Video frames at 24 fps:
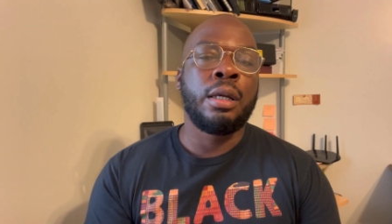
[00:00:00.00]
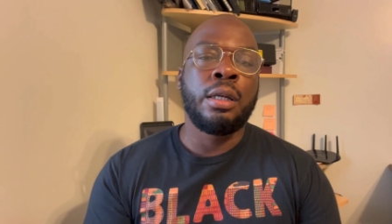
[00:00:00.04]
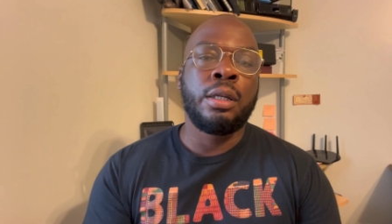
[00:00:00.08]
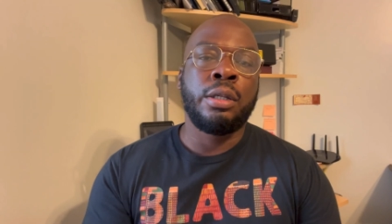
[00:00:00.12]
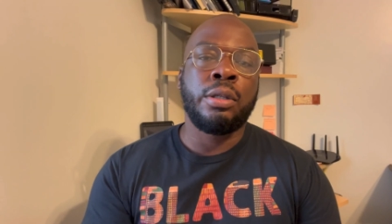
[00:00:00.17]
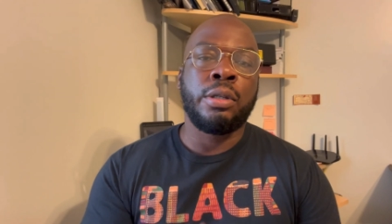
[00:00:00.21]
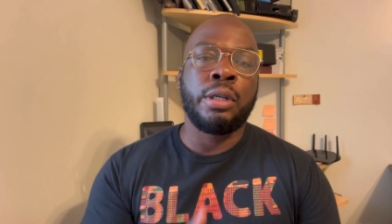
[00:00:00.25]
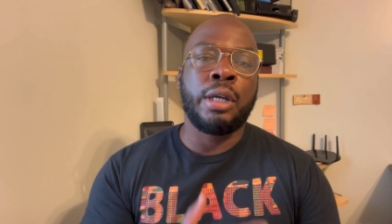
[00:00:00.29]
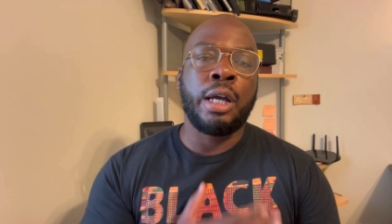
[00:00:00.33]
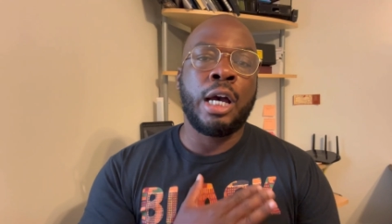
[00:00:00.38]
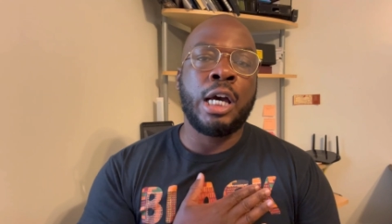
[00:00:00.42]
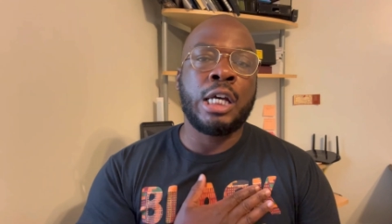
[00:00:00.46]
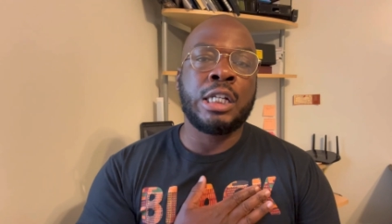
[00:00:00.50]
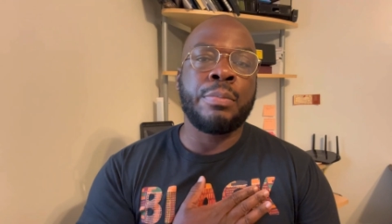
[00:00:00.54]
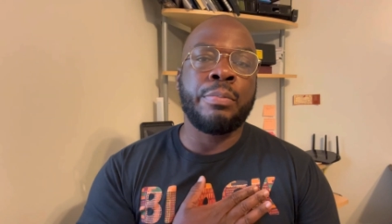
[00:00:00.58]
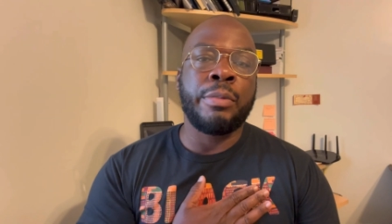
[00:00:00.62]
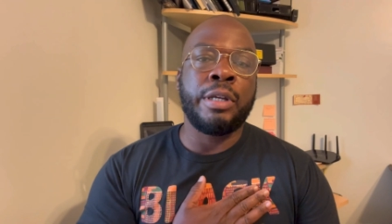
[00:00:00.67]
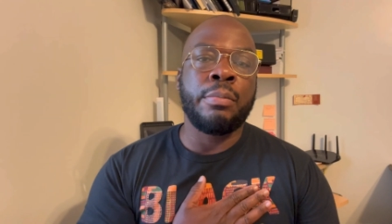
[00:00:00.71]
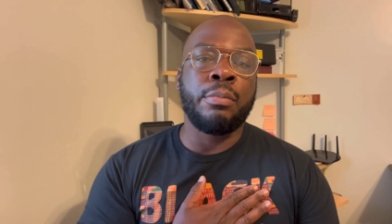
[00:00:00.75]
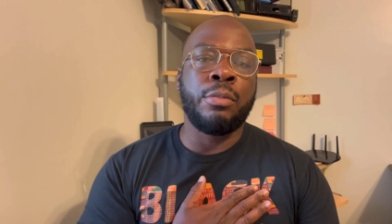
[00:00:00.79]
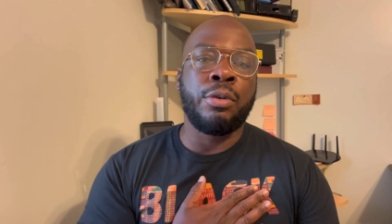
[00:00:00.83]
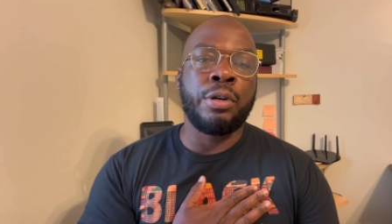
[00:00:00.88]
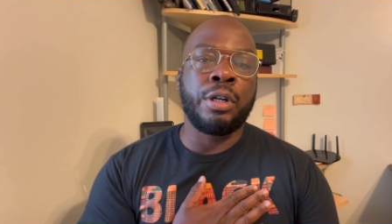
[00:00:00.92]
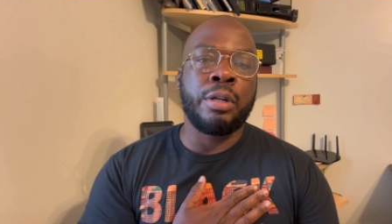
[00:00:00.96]
You guys
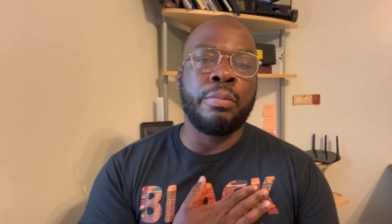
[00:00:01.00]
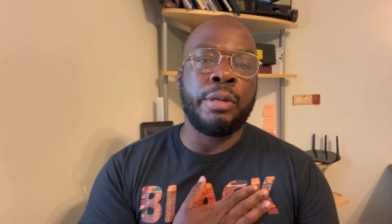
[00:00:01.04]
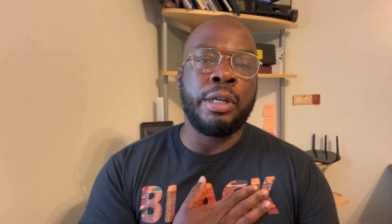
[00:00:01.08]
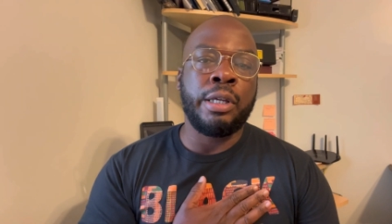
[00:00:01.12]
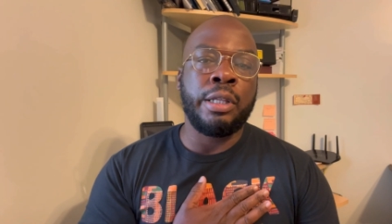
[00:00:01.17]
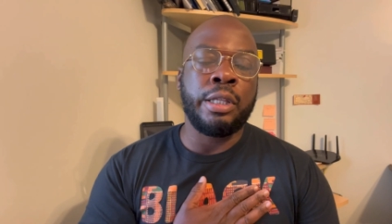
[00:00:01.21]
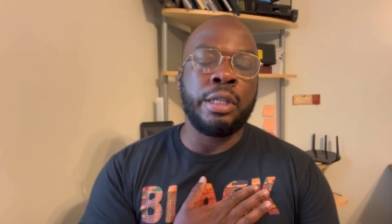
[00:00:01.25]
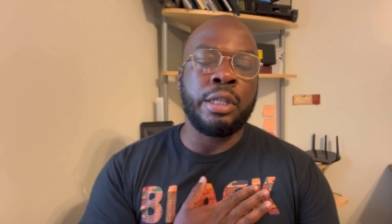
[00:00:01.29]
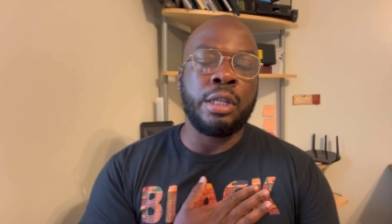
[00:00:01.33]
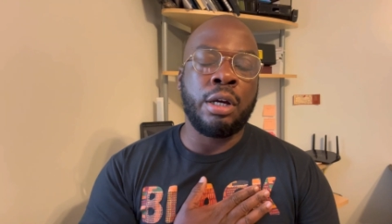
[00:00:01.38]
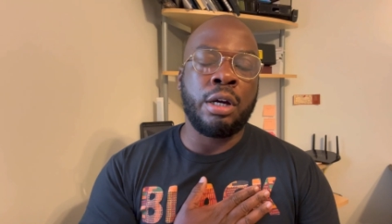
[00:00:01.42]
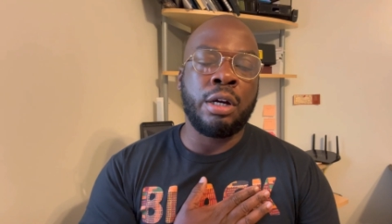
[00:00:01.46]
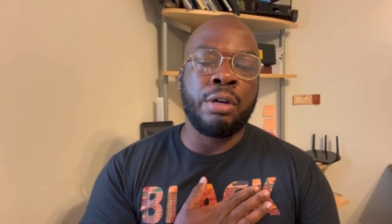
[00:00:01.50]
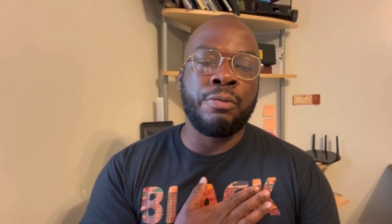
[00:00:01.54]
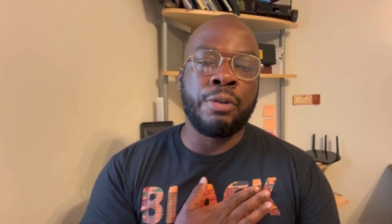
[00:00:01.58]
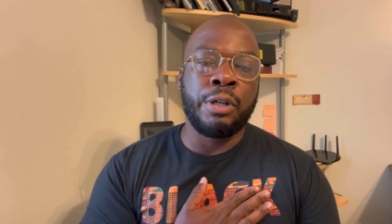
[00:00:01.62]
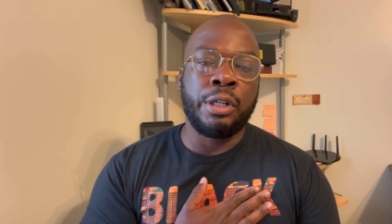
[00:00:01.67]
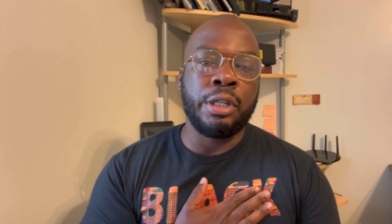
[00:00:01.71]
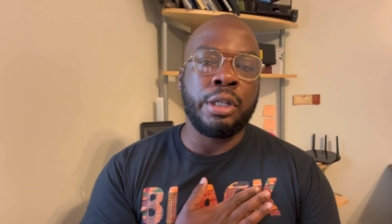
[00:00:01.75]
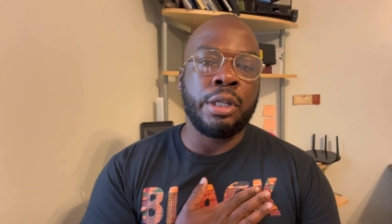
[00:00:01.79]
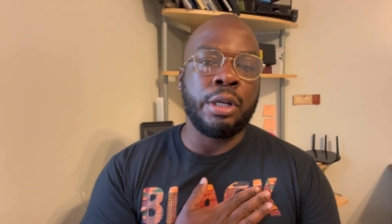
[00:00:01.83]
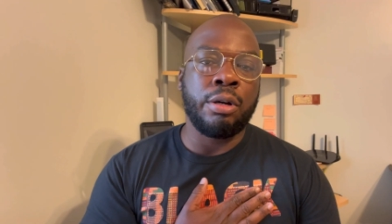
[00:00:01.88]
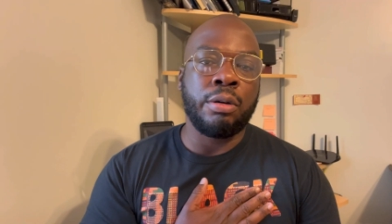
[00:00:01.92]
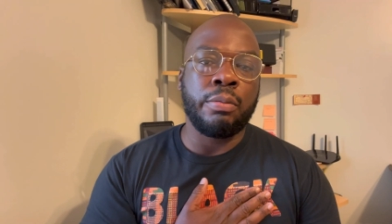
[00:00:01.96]
mean more to me than y'all
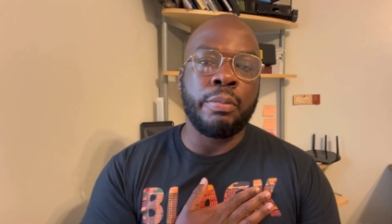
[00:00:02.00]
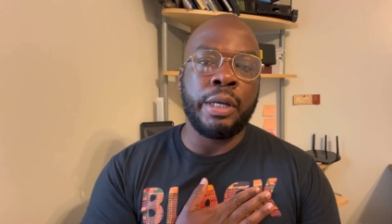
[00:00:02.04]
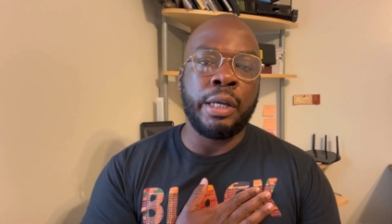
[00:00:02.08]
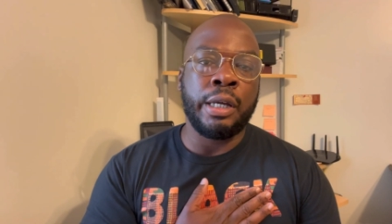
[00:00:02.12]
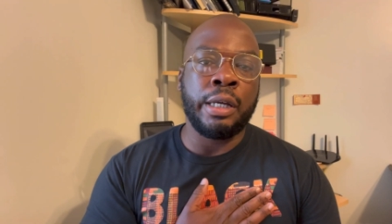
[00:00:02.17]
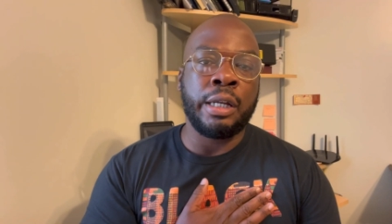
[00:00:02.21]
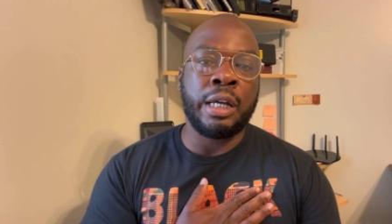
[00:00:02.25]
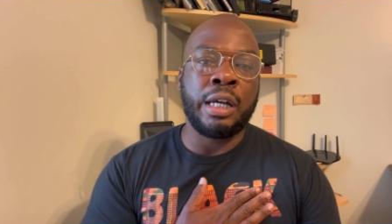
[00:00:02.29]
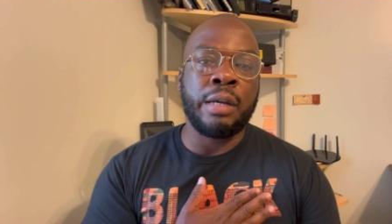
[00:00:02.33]
really know, man.